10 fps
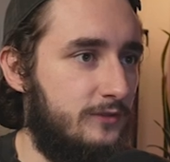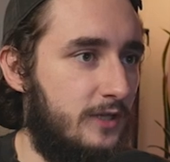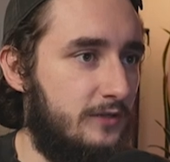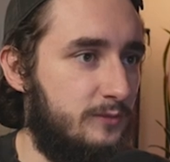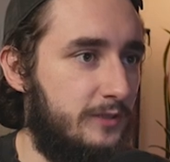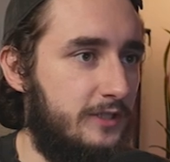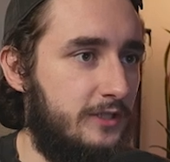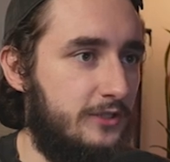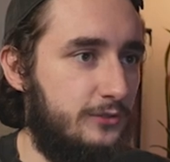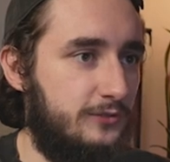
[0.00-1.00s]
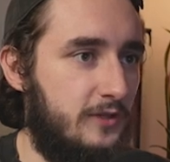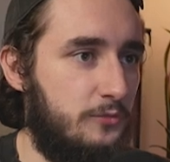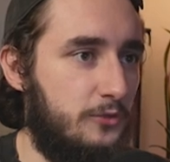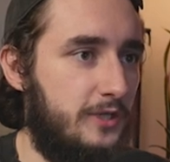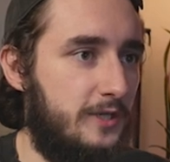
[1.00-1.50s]
splitting the issue
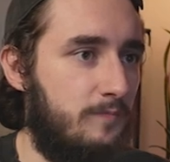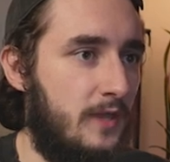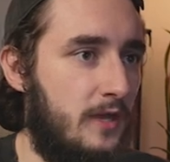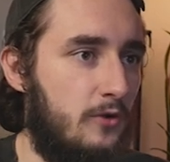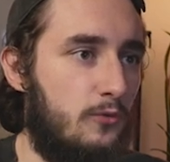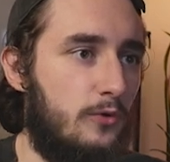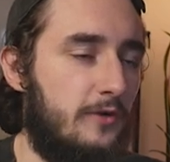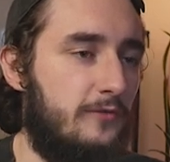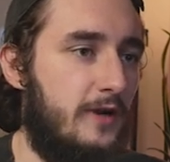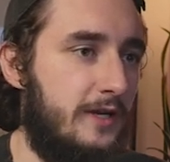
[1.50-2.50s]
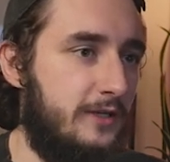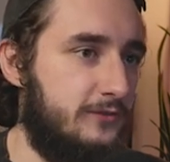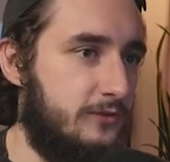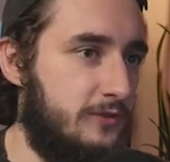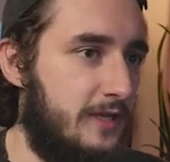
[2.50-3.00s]
summary. We're finding
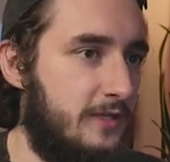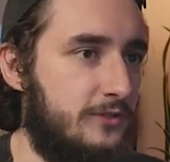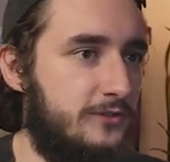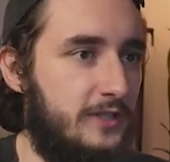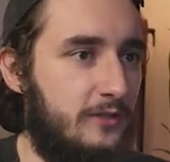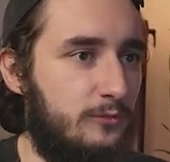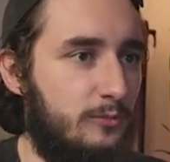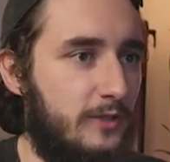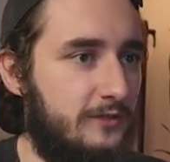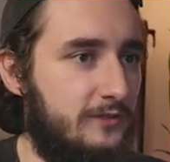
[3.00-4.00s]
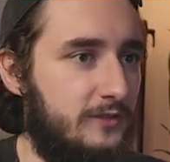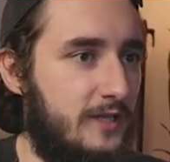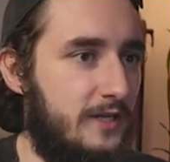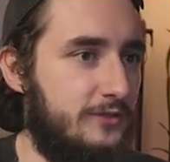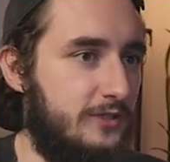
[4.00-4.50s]
certain letters and then replacing
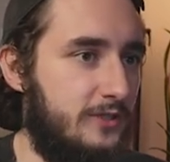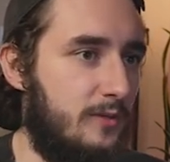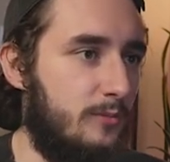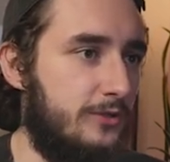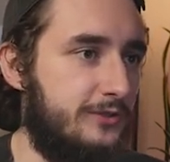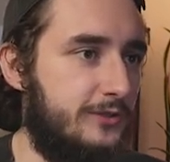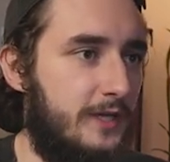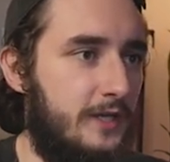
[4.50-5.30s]
letters and numbers